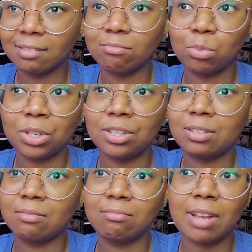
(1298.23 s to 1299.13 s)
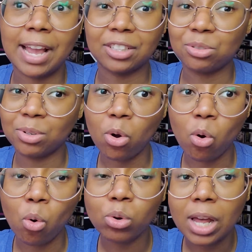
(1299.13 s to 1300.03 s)
was answering a
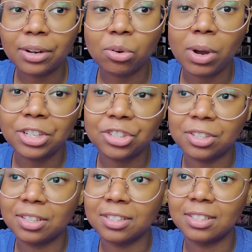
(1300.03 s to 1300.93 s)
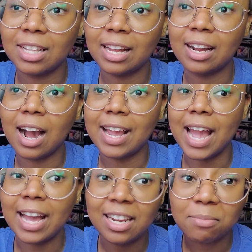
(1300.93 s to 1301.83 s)
whole lot of questions that I
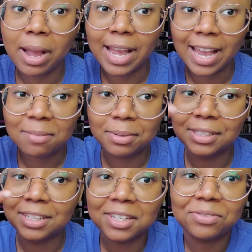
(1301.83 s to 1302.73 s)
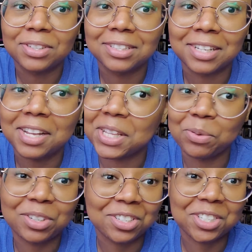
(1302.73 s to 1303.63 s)
had in my head but didn't even say. They
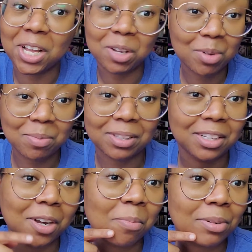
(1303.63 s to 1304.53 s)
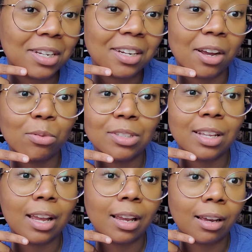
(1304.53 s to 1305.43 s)
were just telling me about the company and I was
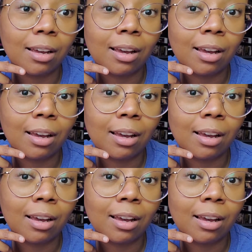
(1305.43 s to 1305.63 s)
like,